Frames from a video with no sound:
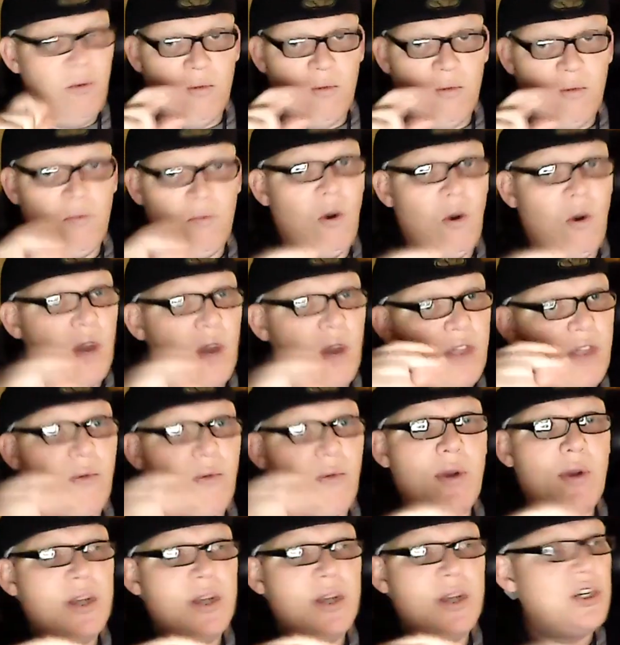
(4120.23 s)
rolling
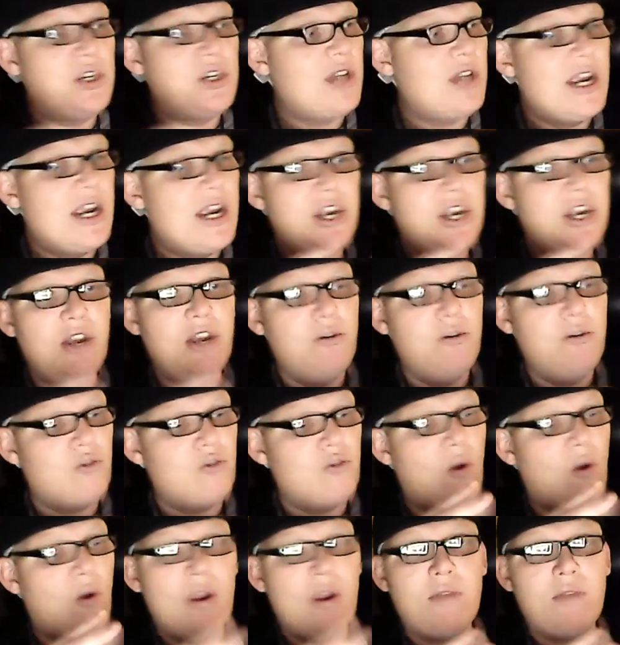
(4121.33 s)
through it just like you do
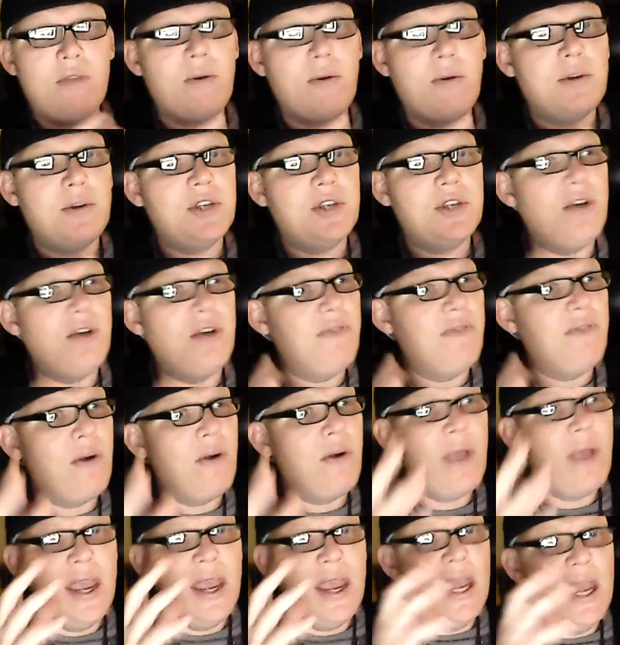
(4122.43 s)
scrolling through a cell phone.
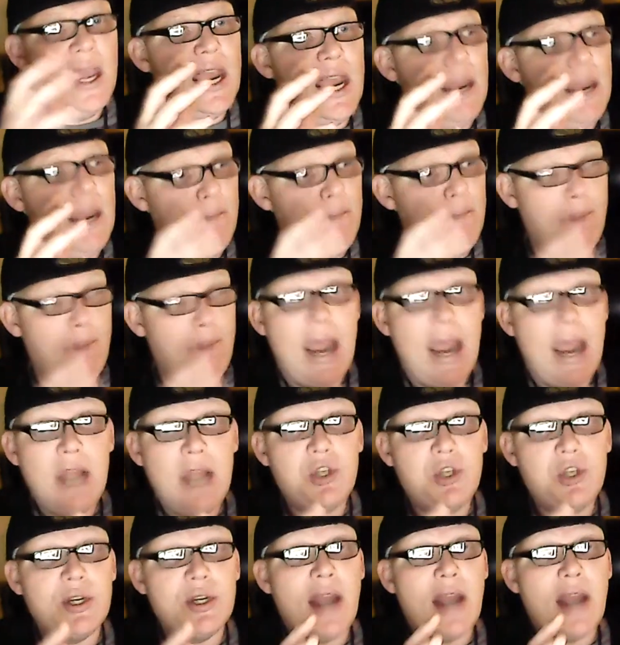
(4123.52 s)

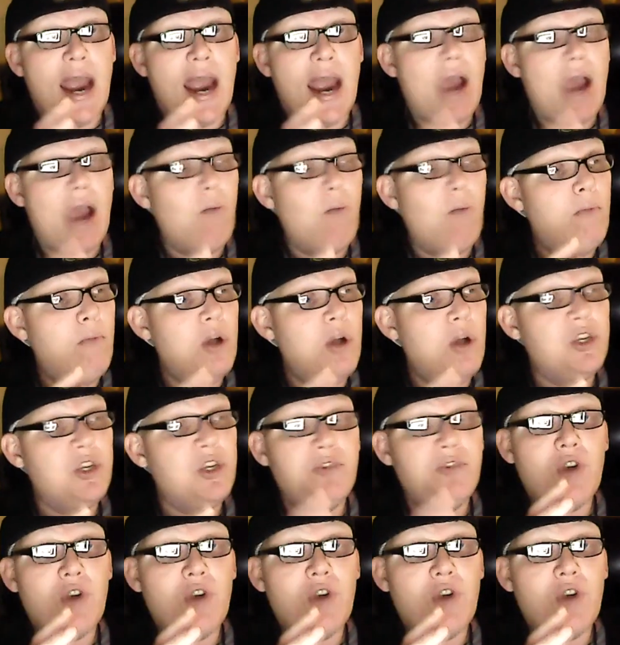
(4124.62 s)
Imagine how much of
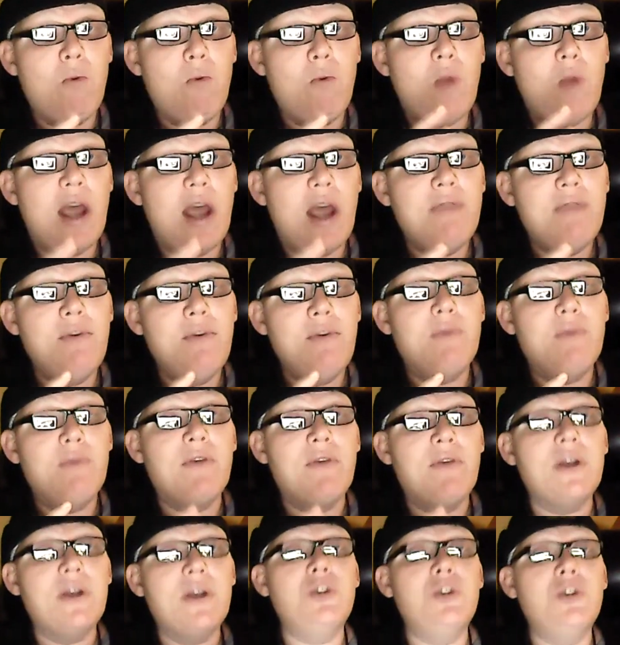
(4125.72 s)
your own life you would
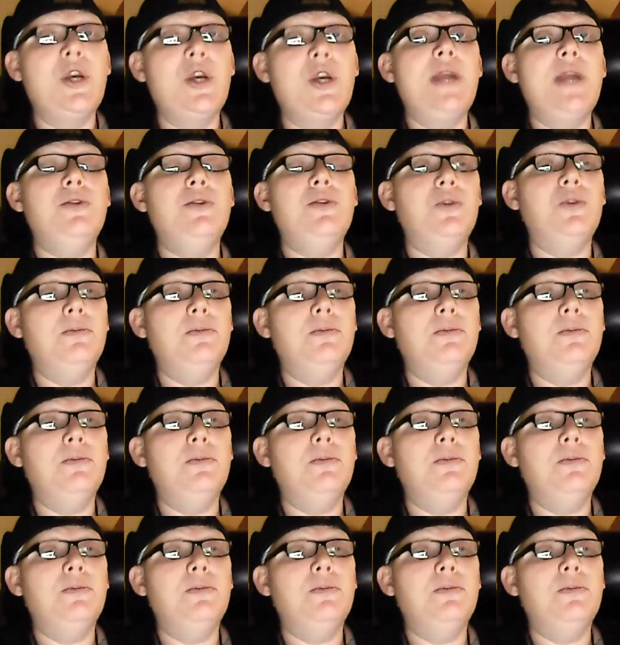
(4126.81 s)
fucking change.